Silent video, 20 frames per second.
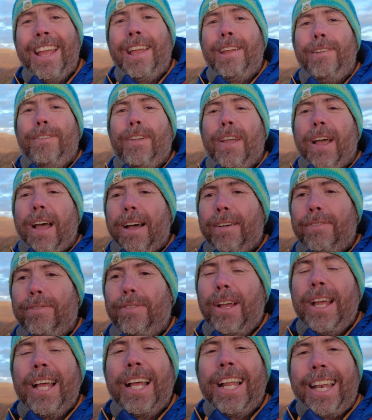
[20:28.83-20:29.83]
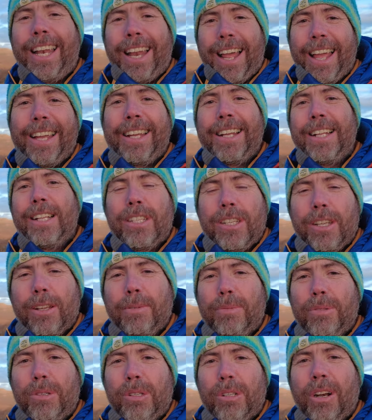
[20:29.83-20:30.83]
If you have, like and
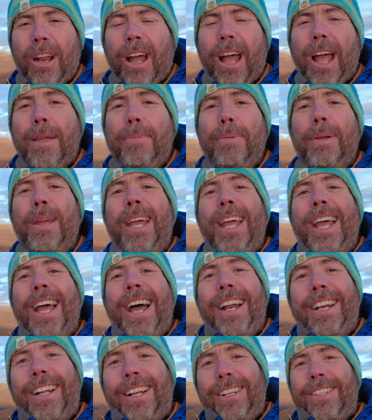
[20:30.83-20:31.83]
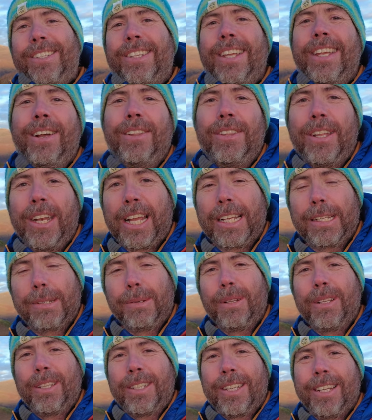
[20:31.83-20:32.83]
subscribe, and I'll see you on the next
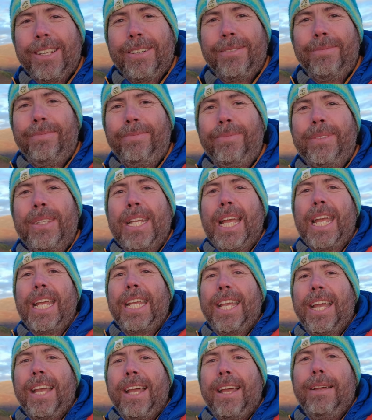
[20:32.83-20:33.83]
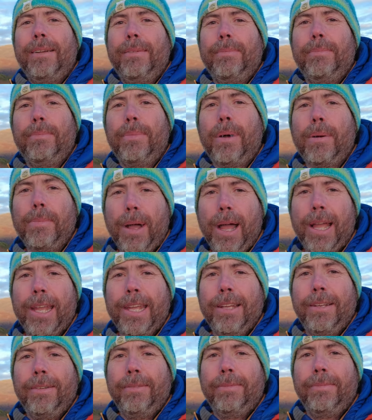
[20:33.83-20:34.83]
one soon. Take care. Bye bye.